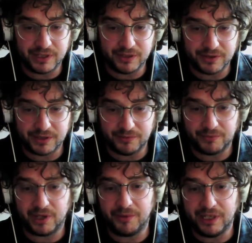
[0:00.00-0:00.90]
which are
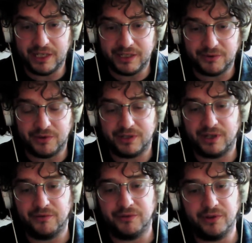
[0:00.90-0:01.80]
going to be easy to
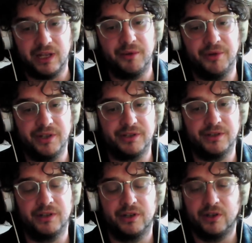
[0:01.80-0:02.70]
understand for a layperson
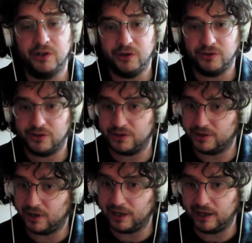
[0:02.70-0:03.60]
who's just
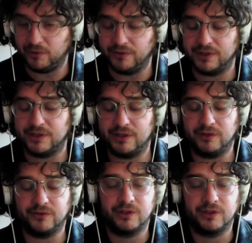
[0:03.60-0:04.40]
starting out with this stuff.